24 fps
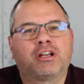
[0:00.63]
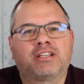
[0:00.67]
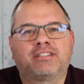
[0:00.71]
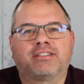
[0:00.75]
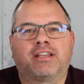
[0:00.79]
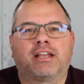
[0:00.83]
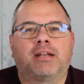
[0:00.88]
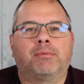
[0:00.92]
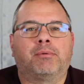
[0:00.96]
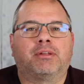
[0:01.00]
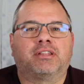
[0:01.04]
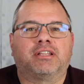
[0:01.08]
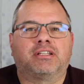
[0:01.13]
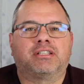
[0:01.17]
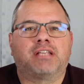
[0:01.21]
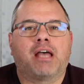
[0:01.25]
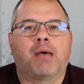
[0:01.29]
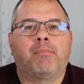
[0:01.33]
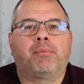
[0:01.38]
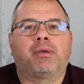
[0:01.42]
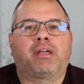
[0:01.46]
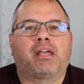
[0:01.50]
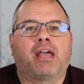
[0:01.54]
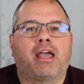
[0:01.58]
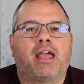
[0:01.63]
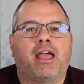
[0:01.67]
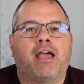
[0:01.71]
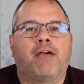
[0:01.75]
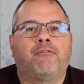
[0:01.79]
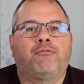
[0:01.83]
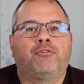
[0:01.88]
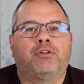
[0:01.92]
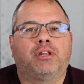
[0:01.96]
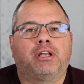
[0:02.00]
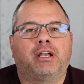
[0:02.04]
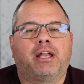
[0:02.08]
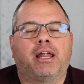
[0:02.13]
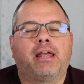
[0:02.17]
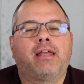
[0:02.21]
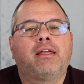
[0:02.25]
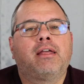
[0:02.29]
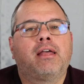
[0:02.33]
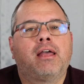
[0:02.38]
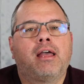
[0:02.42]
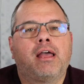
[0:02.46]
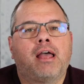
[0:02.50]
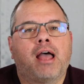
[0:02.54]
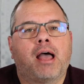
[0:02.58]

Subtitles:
excited about the topic I have for you today.